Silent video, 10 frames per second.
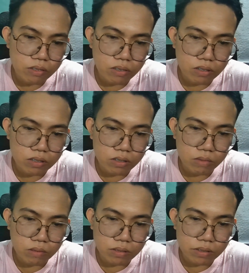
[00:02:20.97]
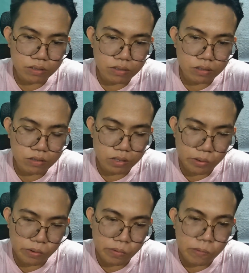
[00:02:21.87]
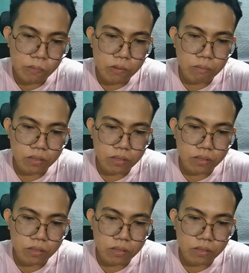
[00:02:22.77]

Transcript: The dog is 01000.